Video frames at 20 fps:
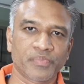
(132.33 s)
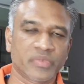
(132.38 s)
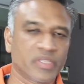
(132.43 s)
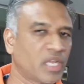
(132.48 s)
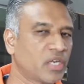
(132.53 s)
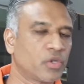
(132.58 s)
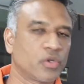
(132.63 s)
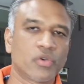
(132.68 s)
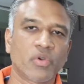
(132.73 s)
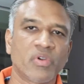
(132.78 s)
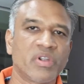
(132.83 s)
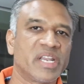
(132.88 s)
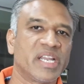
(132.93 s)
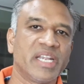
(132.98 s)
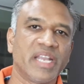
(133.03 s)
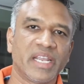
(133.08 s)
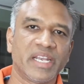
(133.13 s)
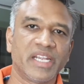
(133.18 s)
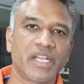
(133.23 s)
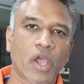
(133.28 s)
then you don't
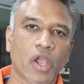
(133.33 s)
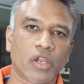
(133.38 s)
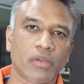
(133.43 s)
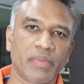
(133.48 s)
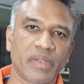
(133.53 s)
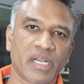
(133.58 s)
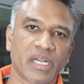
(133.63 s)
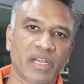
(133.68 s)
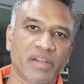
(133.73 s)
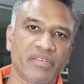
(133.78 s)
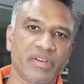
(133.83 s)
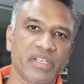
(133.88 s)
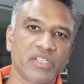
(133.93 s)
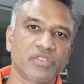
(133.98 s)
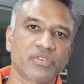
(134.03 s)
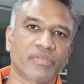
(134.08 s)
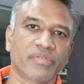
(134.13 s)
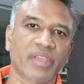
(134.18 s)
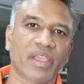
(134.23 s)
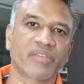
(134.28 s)
need any documentary
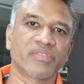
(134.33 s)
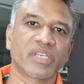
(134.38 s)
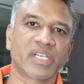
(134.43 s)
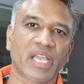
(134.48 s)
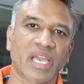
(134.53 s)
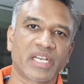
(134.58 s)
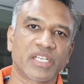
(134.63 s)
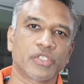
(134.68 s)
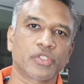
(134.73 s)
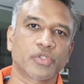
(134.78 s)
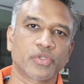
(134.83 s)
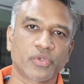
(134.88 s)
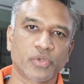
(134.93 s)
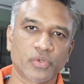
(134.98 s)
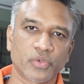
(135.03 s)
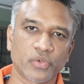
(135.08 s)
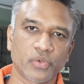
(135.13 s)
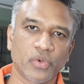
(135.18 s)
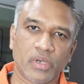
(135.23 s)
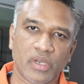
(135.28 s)
evidence. If you have the courage
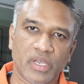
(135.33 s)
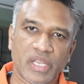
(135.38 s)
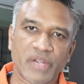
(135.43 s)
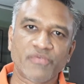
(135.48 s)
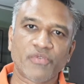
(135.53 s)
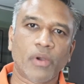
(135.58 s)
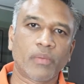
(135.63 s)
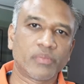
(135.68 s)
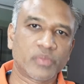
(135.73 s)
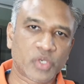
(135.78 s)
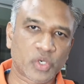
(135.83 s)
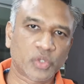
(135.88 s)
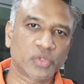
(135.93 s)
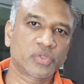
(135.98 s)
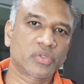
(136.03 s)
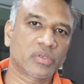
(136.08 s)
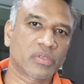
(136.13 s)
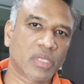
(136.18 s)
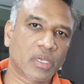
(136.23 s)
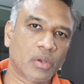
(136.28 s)
to inform
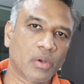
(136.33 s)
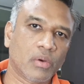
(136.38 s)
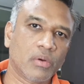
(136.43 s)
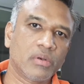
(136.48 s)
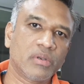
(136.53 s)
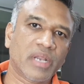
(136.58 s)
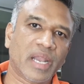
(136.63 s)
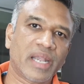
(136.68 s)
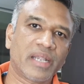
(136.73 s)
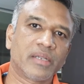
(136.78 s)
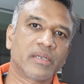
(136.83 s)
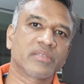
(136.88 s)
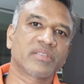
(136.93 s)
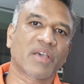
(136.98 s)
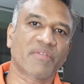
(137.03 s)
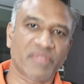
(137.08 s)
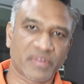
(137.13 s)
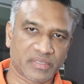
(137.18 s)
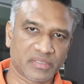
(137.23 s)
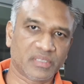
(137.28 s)
truth to the court and
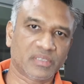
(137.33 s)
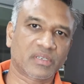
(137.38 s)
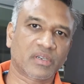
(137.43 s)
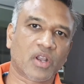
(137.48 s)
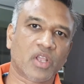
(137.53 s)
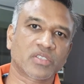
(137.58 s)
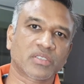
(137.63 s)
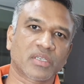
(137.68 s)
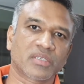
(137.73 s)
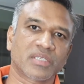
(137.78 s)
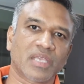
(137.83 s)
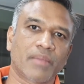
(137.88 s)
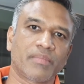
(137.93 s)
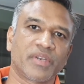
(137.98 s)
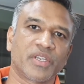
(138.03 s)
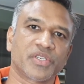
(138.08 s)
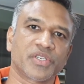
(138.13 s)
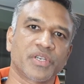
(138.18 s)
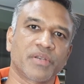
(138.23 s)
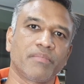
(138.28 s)
suffer the
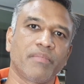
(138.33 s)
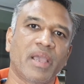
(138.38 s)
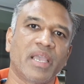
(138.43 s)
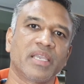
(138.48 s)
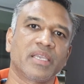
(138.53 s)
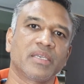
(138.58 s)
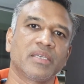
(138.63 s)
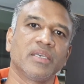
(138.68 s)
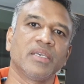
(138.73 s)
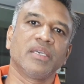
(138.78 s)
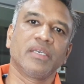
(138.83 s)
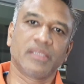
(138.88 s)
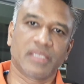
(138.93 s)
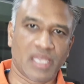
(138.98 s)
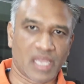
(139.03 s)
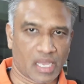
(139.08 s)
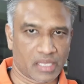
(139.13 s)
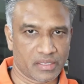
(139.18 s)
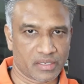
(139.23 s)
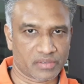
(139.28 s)
cross-examination by
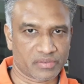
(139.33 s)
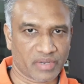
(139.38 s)
the other